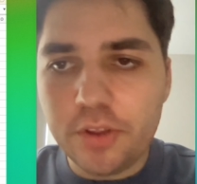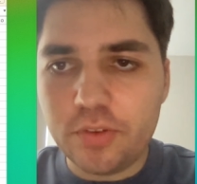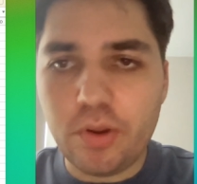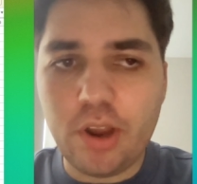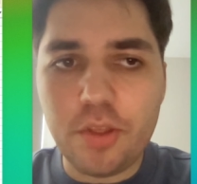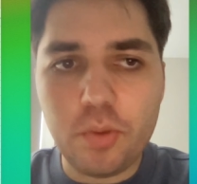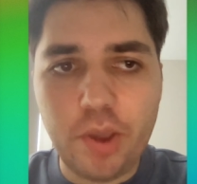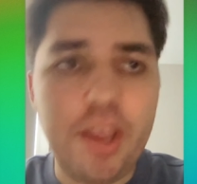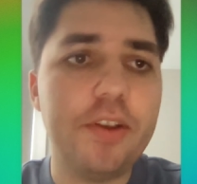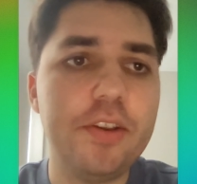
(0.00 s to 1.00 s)
So another
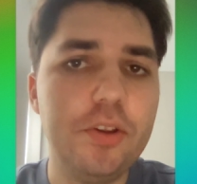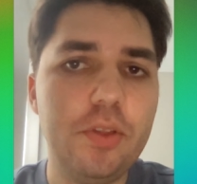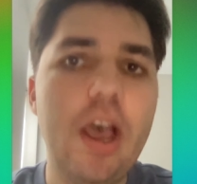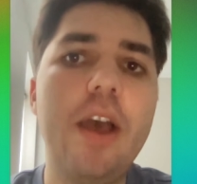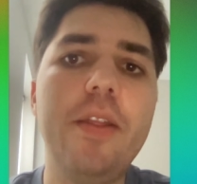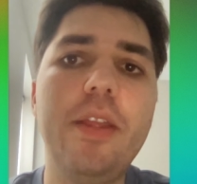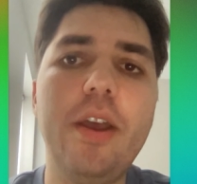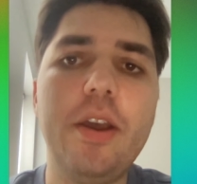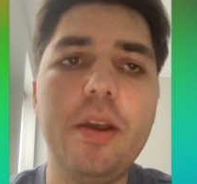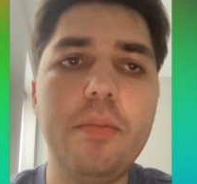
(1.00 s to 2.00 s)
way to do that,
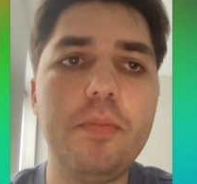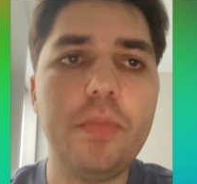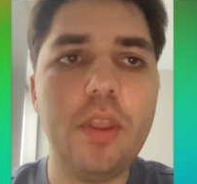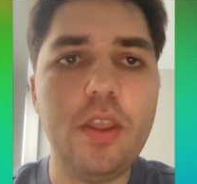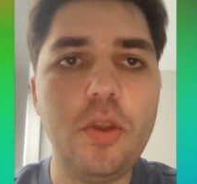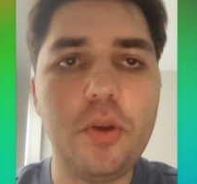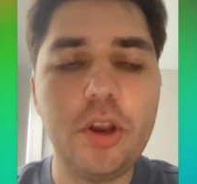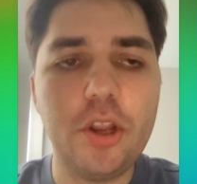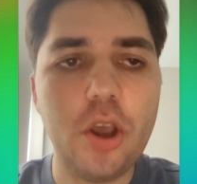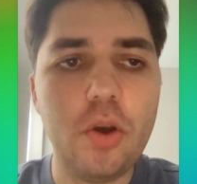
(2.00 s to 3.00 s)
you
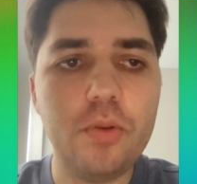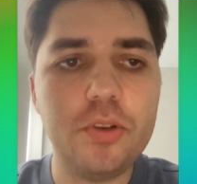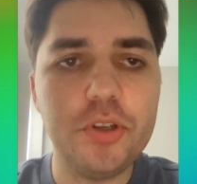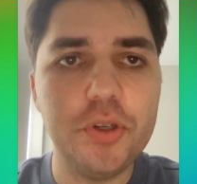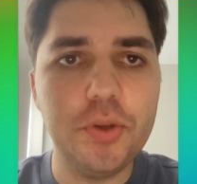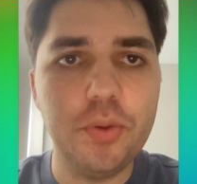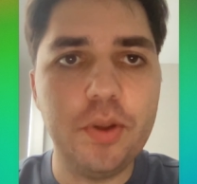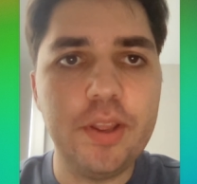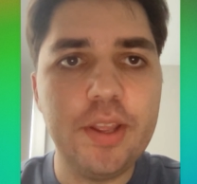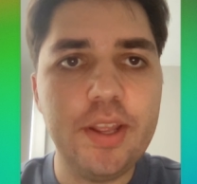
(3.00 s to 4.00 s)
could go
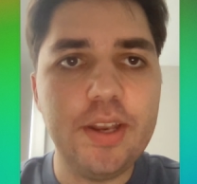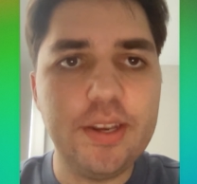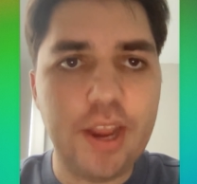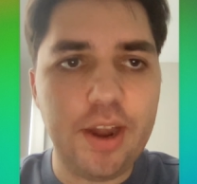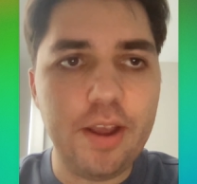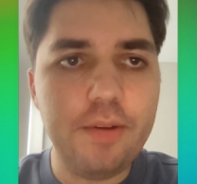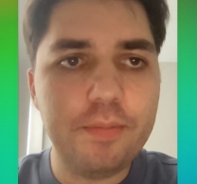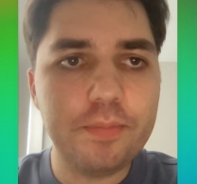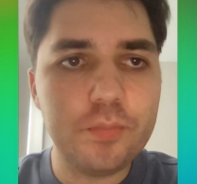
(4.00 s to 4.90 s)
to data,